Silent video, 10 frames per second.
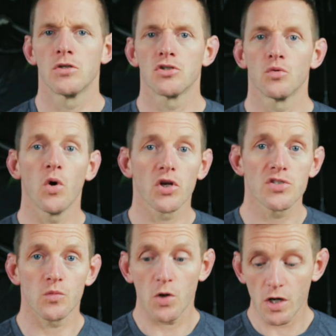So what
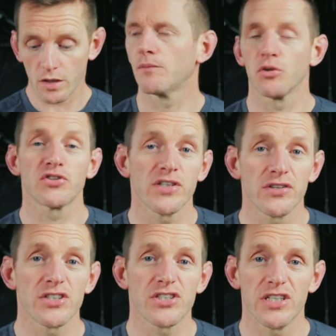does it work?
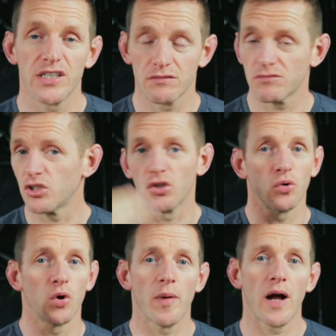Posterior chain, get your
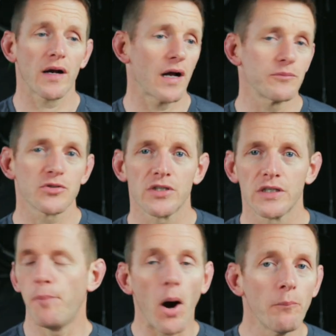lower back,
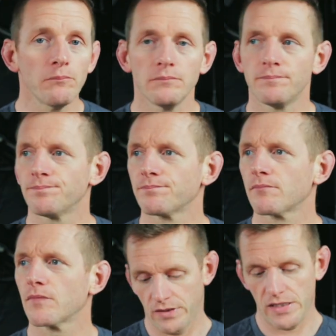hamstring, bum,
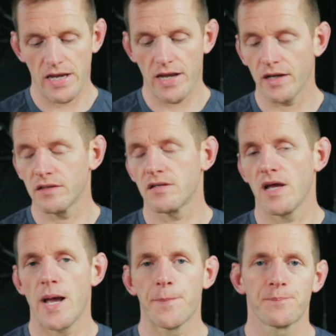legs,
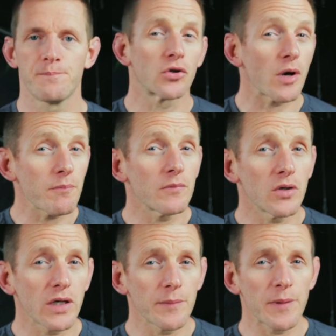hip. grip
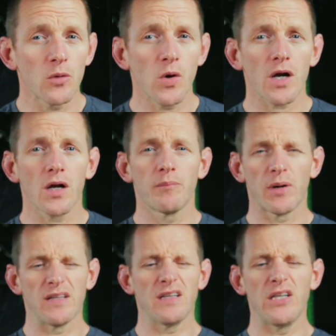will get a bit of work,
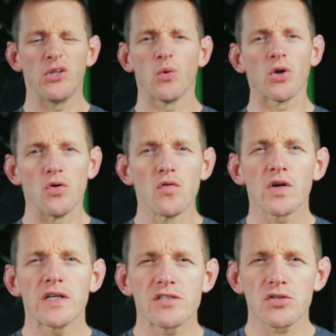but ideally you don't want to
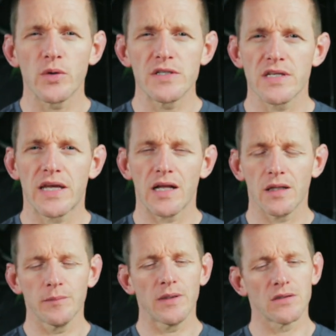overly squeeze the
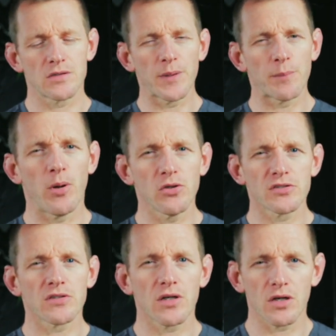kettlebell. There's a bit of
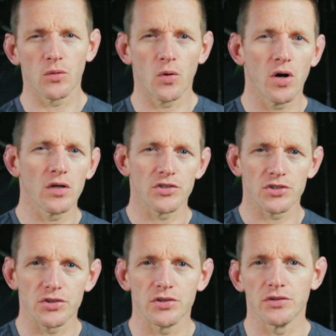pulsing can go on as
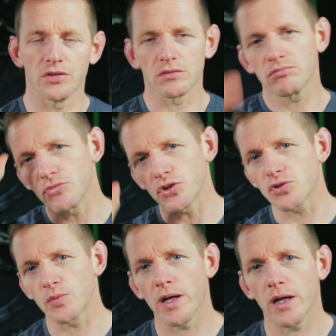you're doing your, your
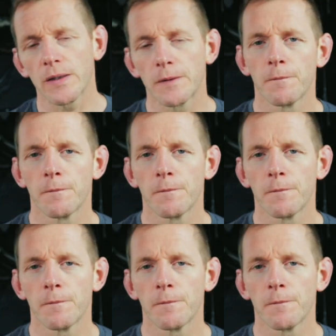swing.